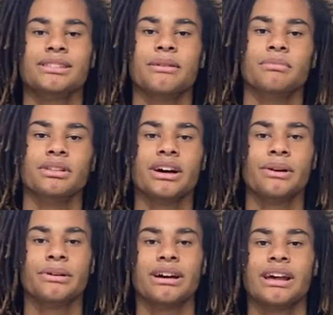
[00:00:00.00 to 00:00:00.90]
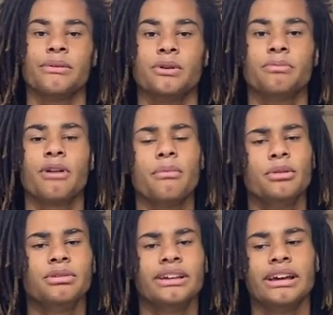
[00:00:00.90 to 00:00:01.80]
down below and I will
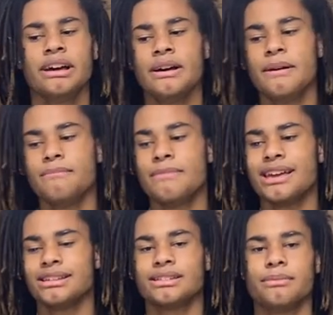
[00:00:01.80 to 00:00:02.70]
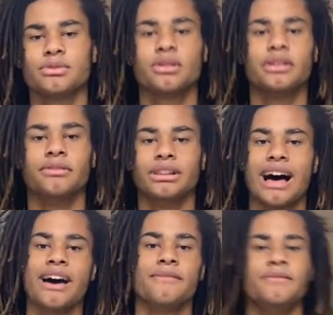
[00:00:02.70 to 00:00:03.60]
probably make some sort of
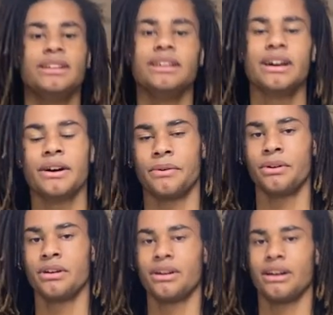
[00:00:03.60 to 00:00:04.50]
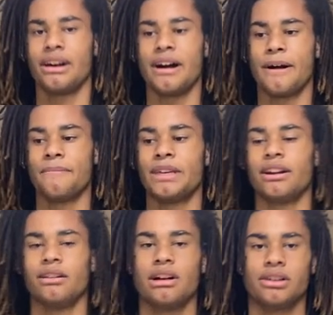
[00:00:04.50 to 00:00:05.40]
live video um, that
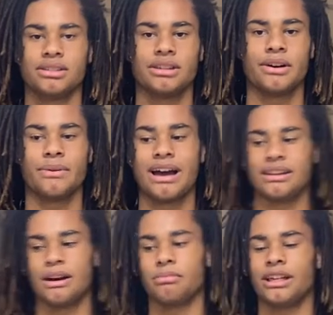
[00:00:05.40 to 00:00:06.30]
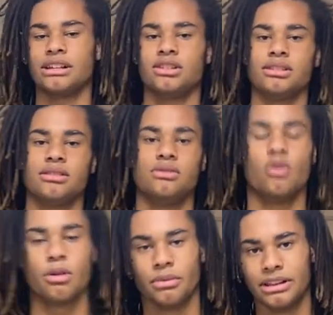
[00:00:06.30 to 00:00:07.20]
I'll also end up like just
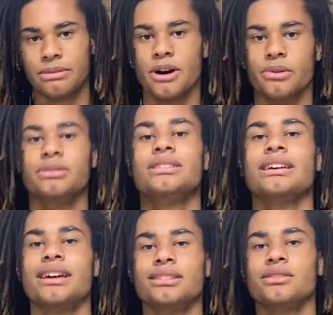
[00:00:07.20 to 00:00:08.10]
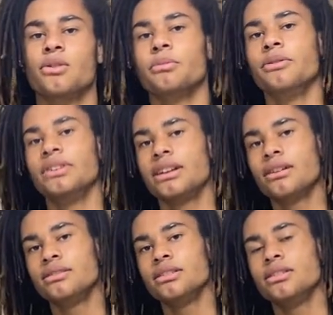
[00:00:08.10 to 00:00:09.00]
normally posting as a normal video
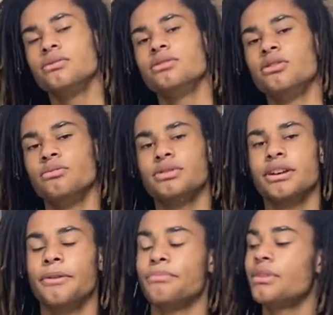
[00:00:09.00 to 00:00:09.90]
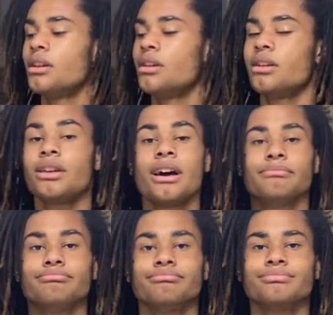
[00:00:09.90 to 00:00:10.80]
to YouTube. So yeah,
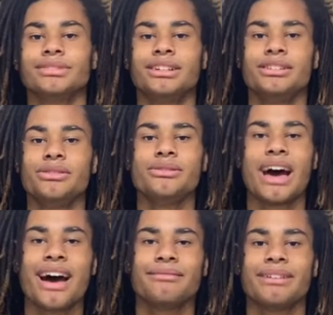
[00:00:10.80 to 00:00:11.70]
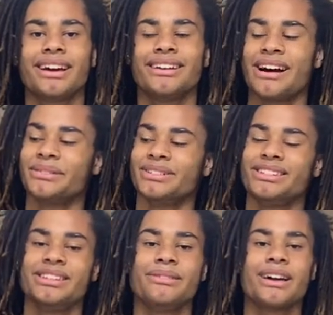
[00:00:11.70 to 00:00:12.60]
do that and I will
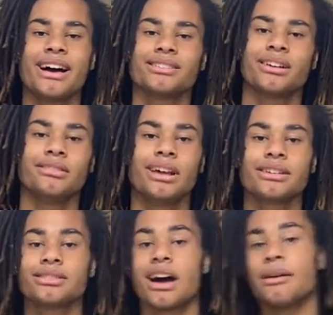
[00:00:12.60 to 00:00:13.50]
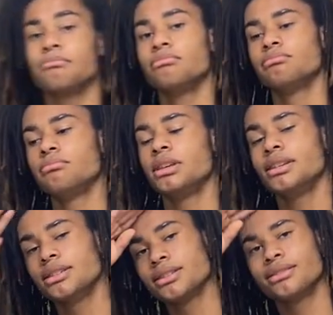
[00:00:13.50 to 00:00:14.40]
see you guys all next time.
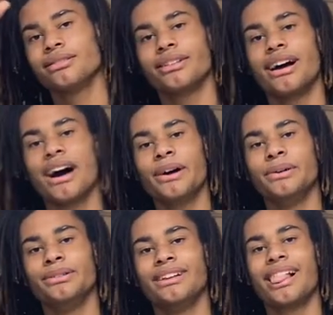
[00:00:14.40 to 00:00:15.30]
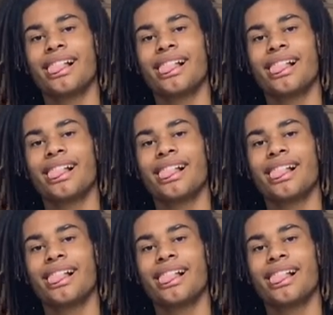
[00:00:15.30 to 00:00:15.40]
Peace out.